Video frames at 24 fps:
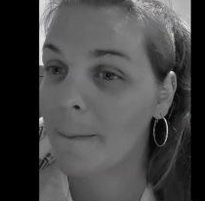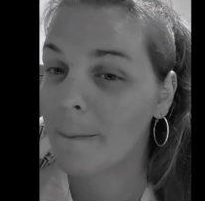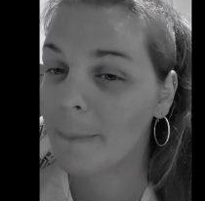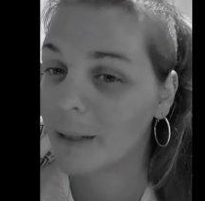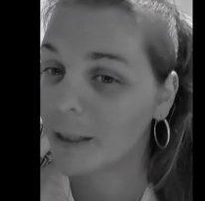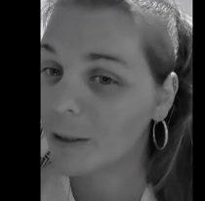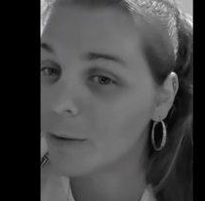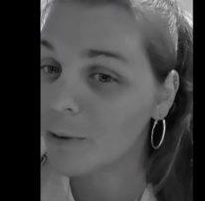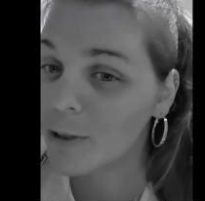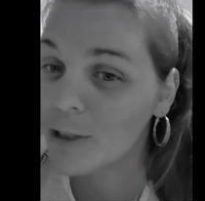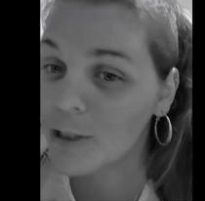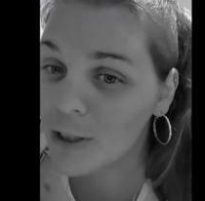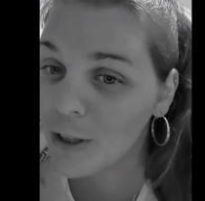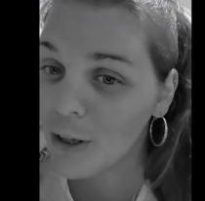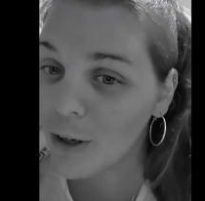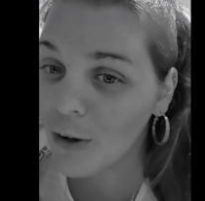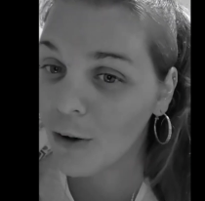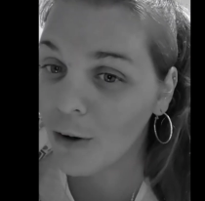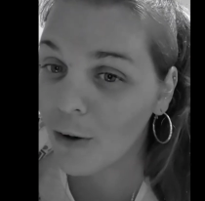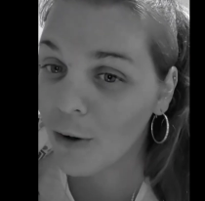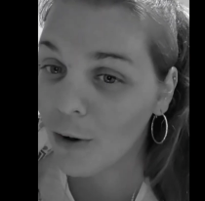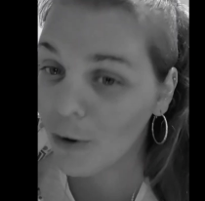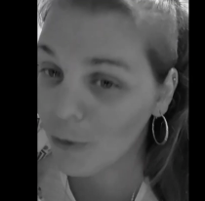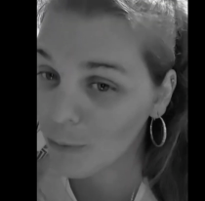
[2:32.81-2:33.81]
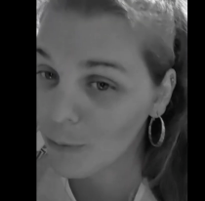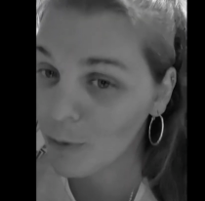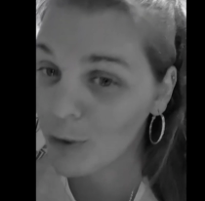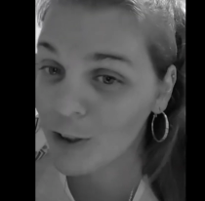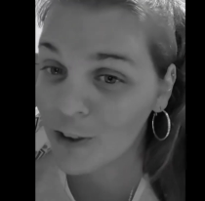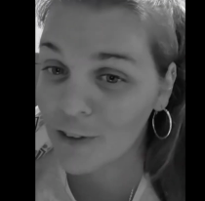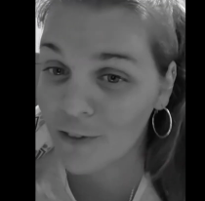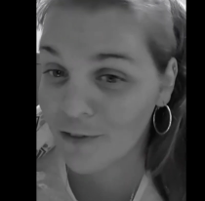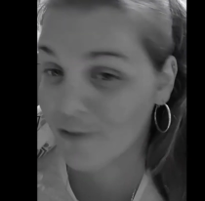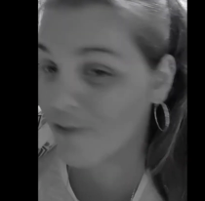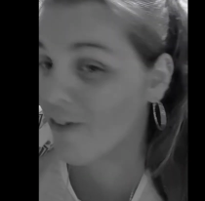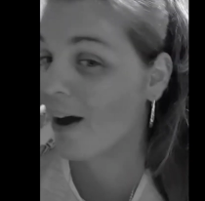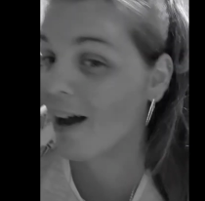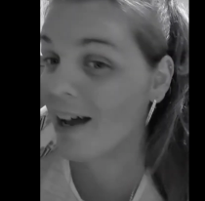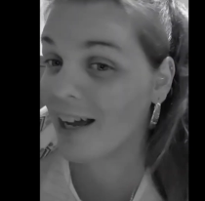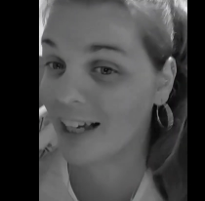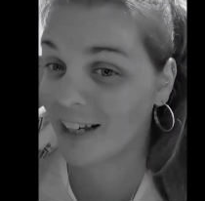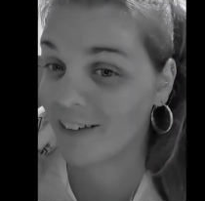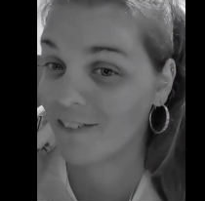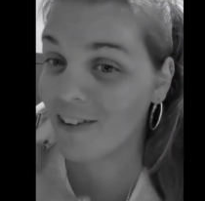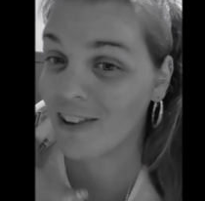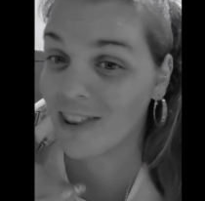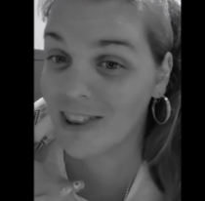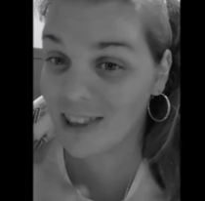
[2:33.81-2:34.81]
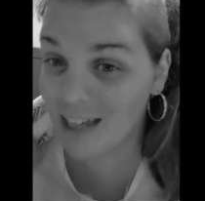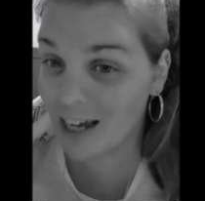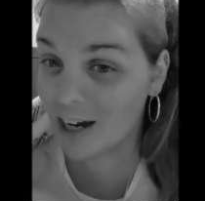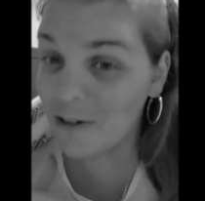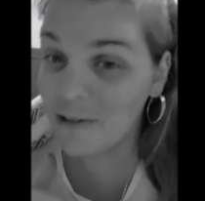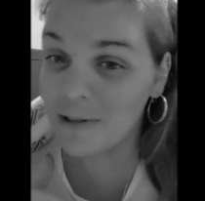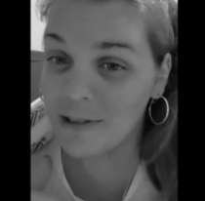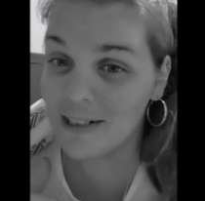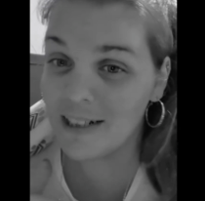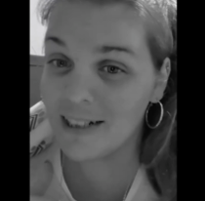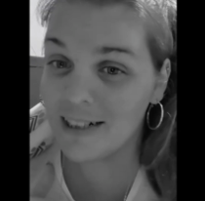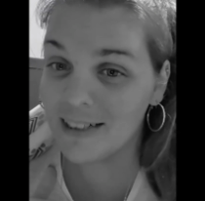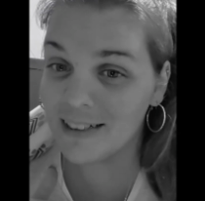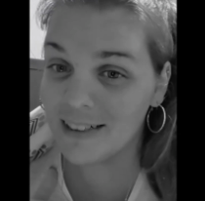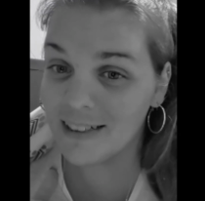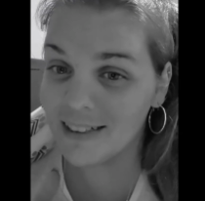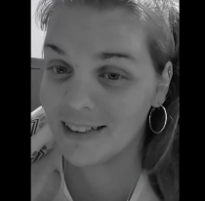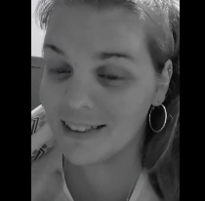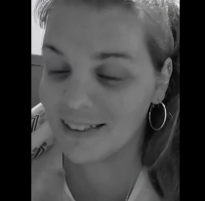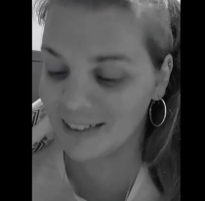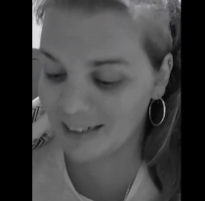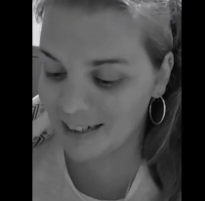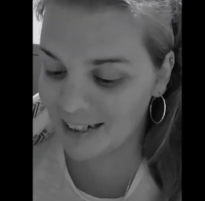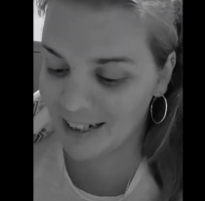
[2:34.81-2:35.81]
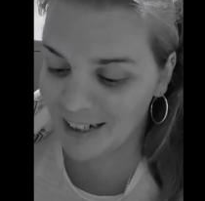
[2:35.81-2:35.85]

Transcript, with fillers: but it was almost 5,000.